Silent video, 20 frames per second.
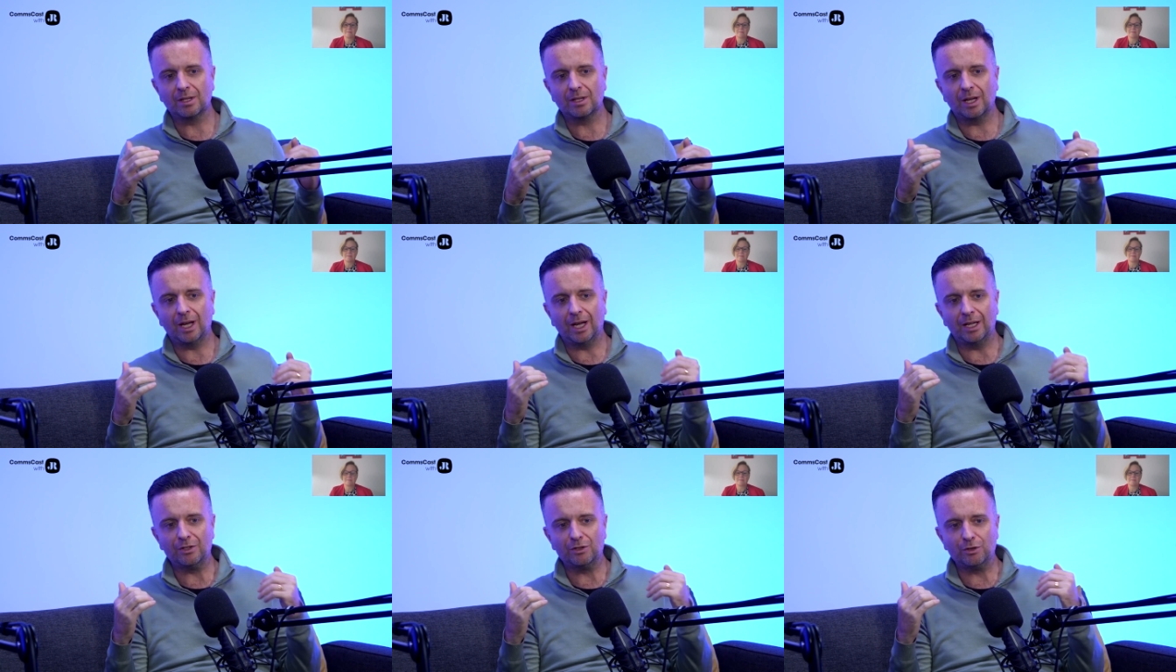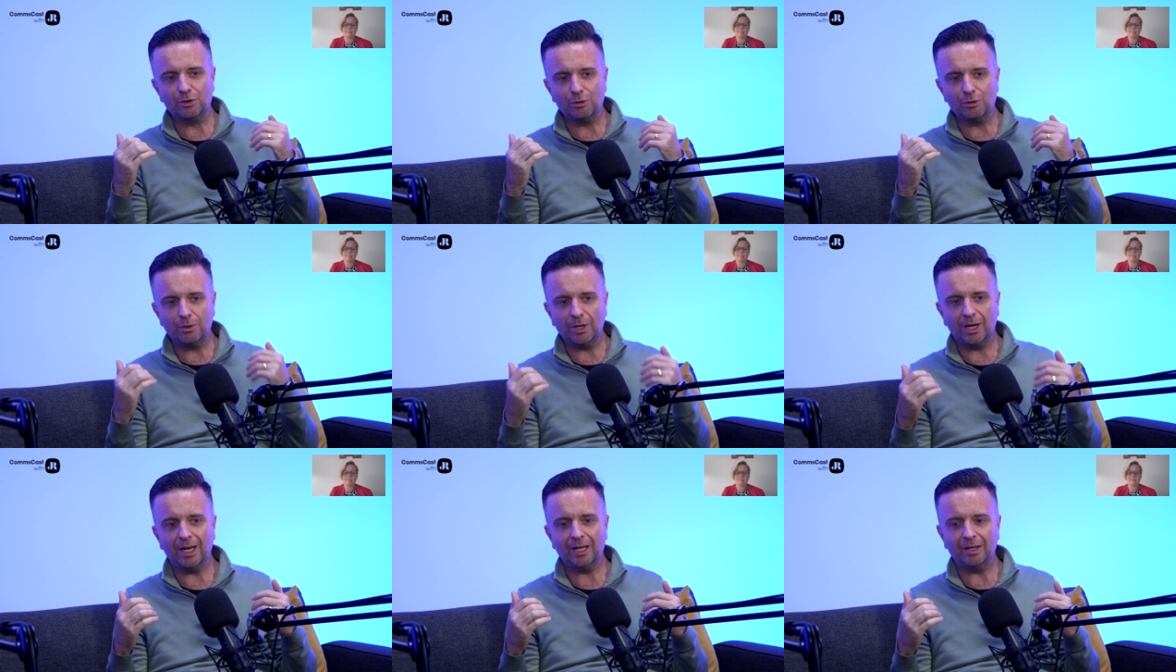I do
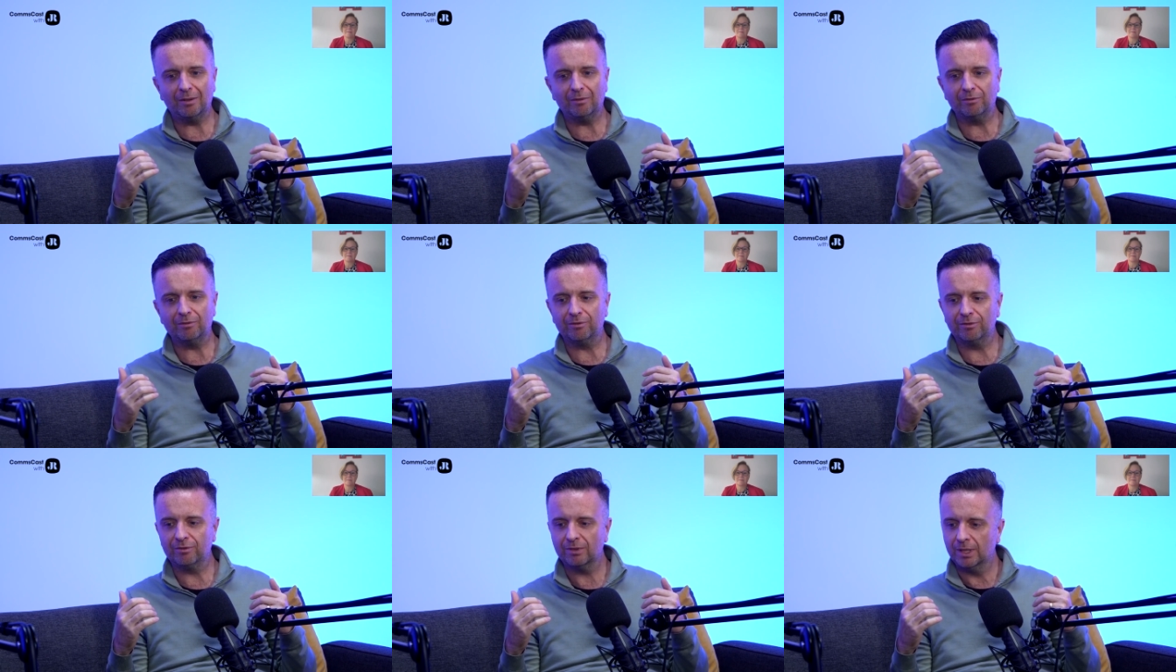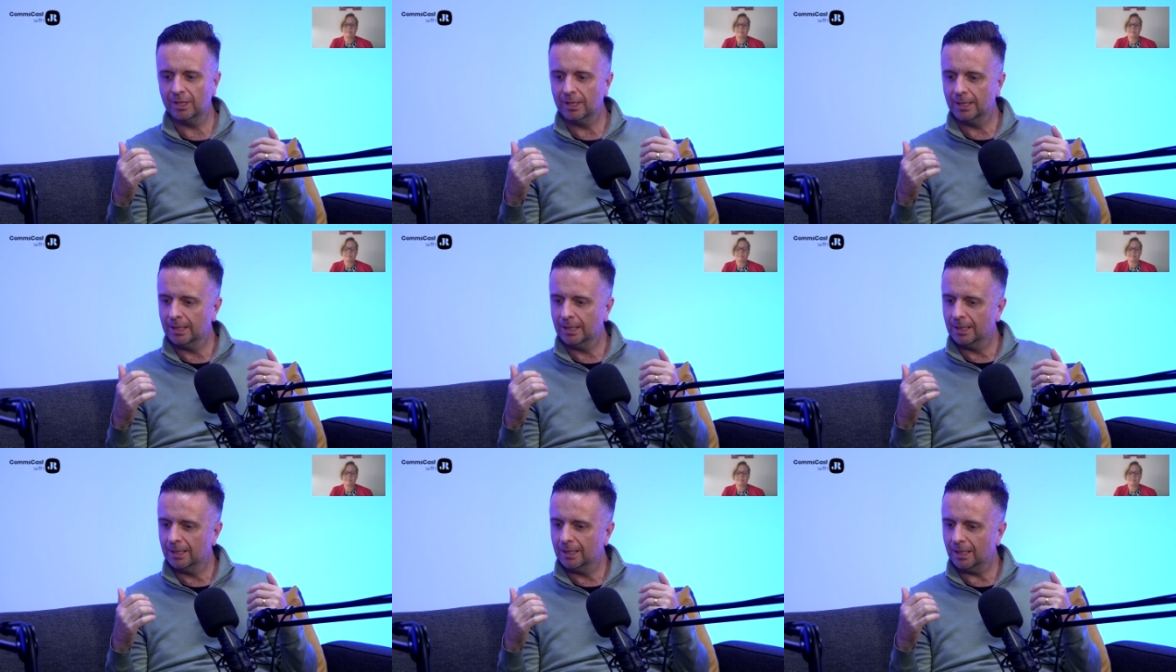have
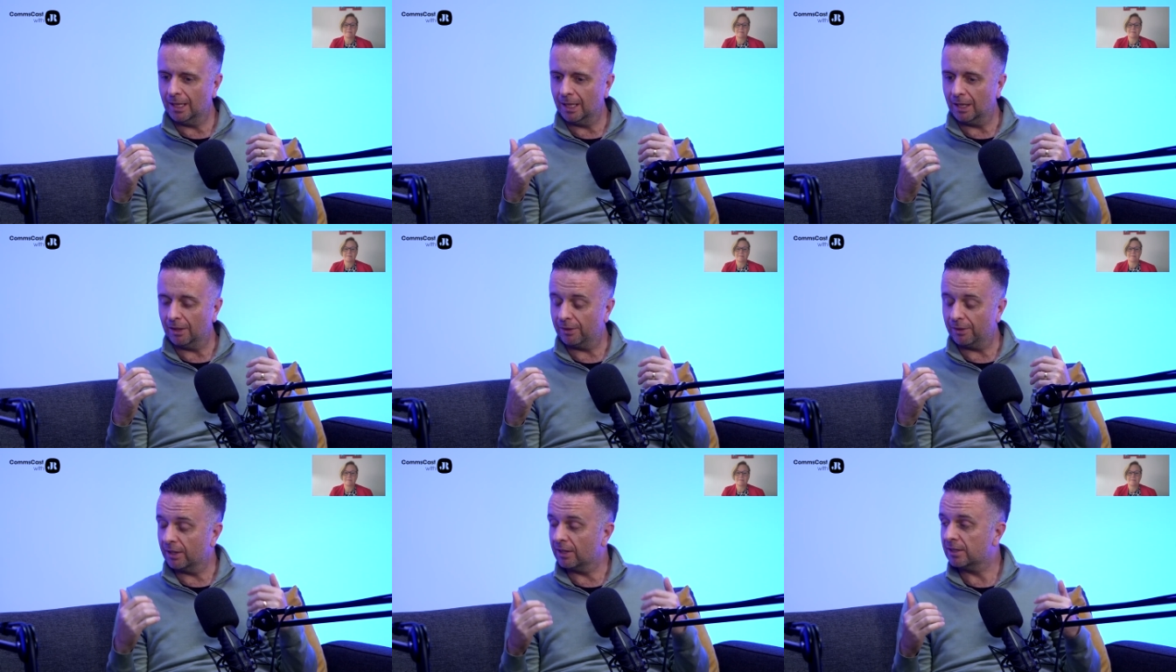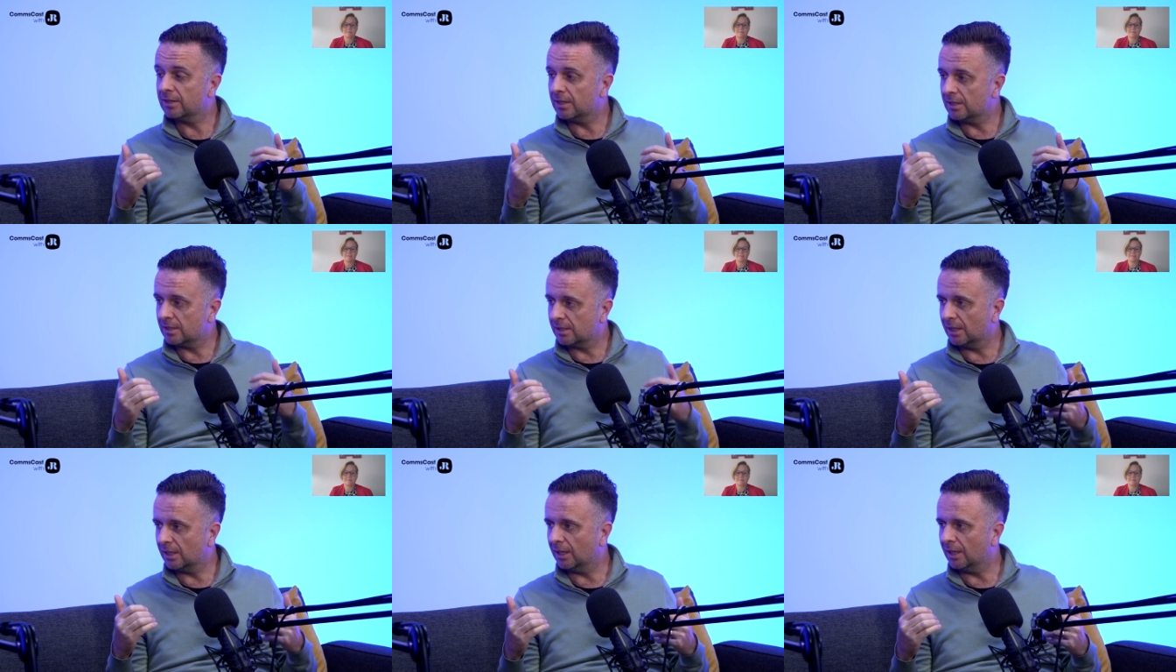things to
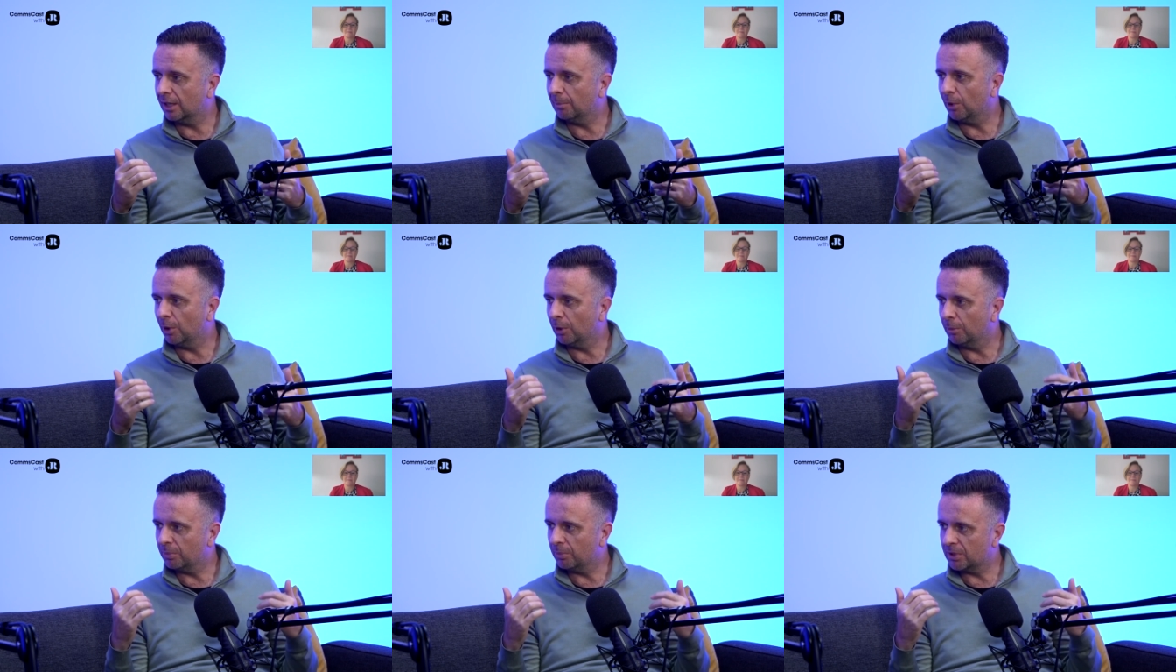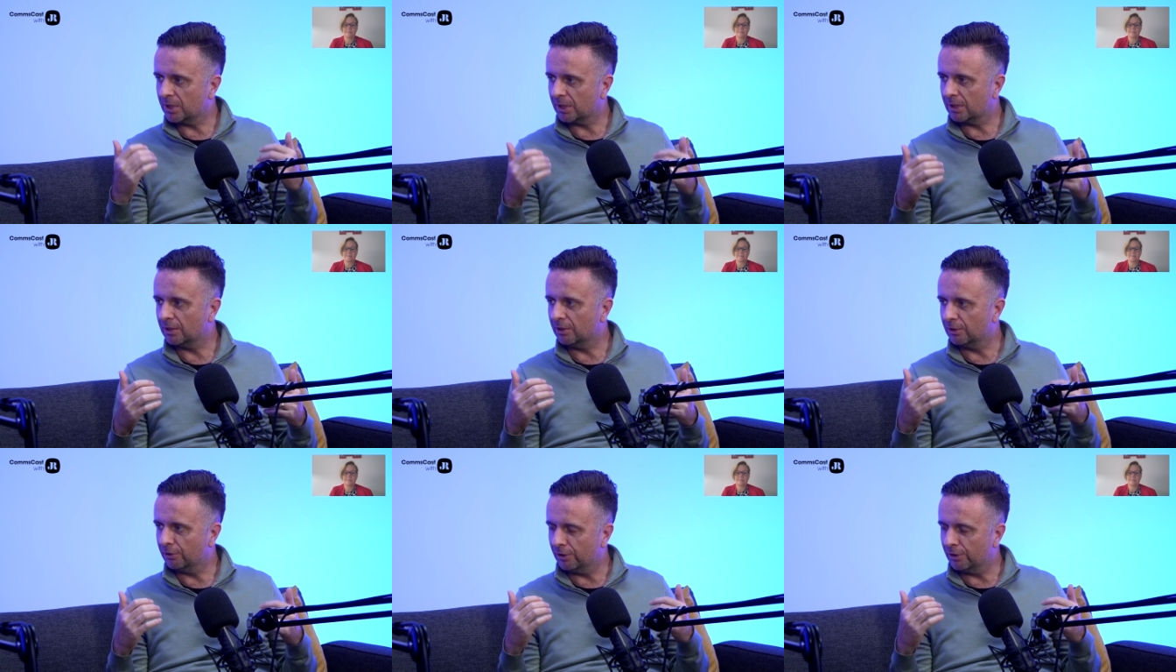say about
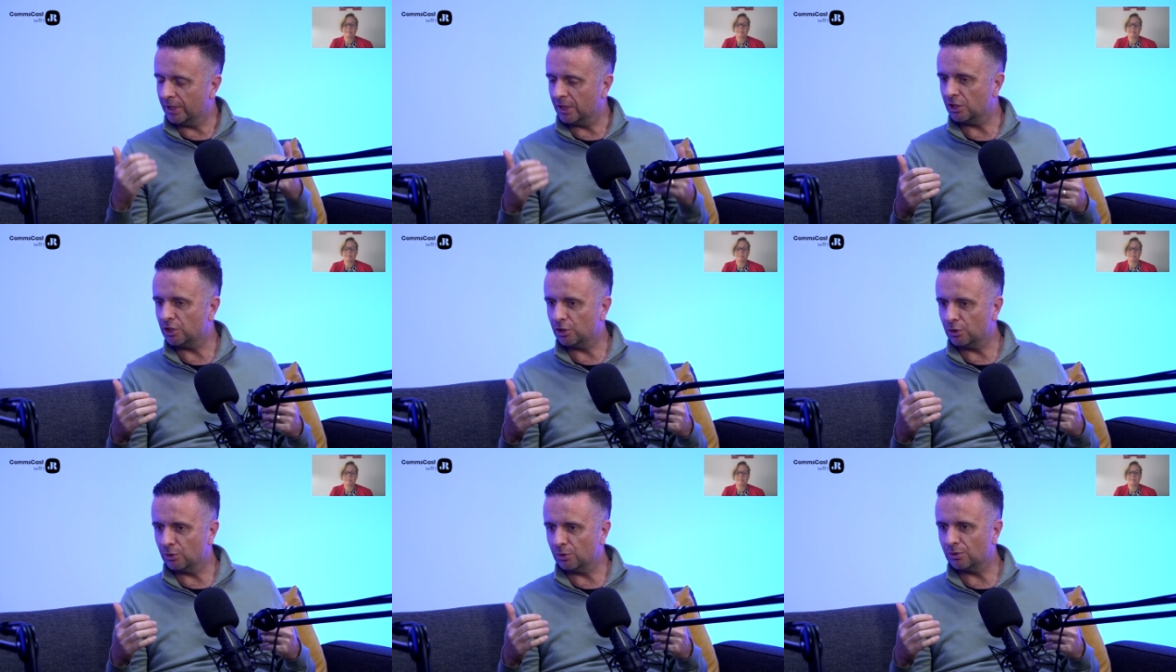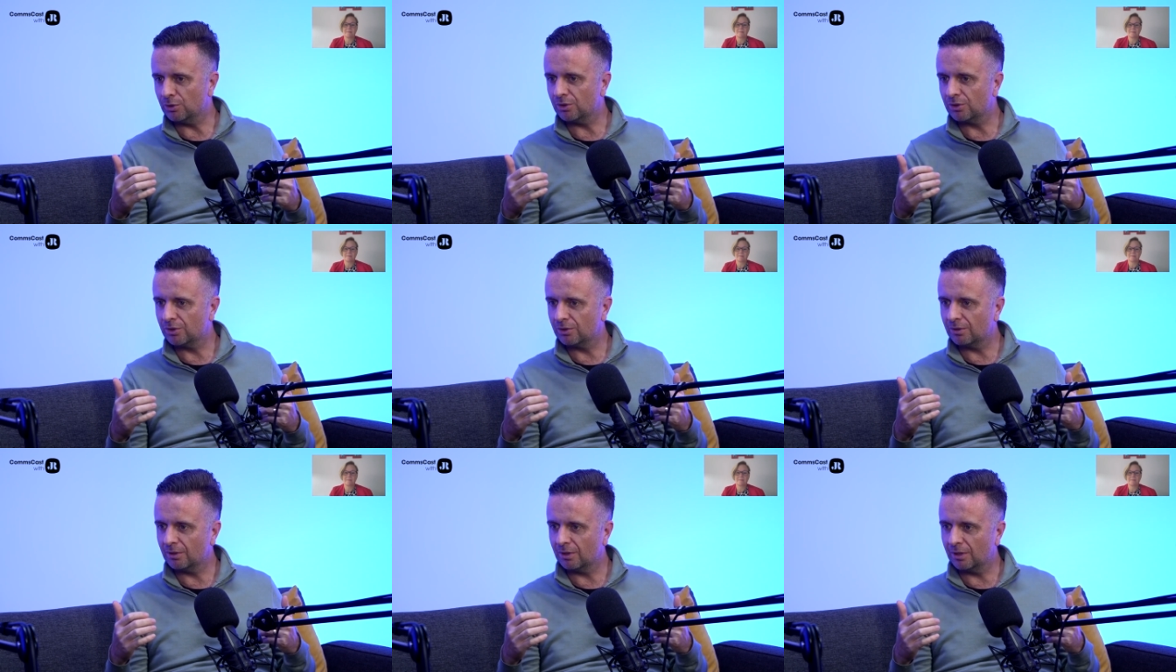particular
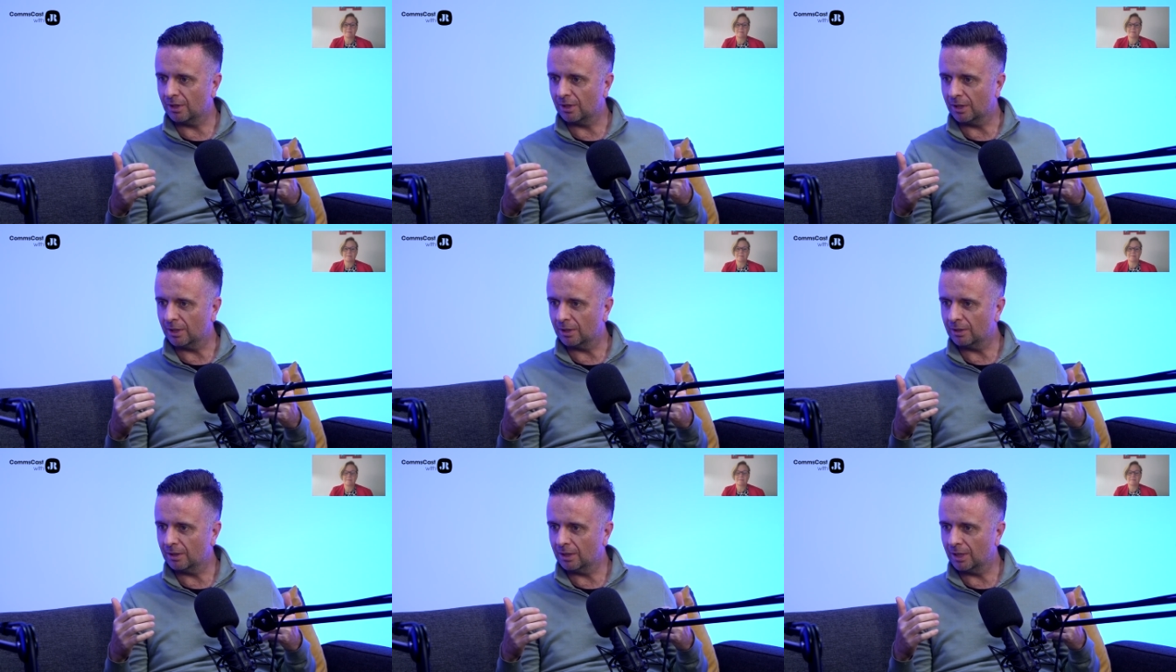issues that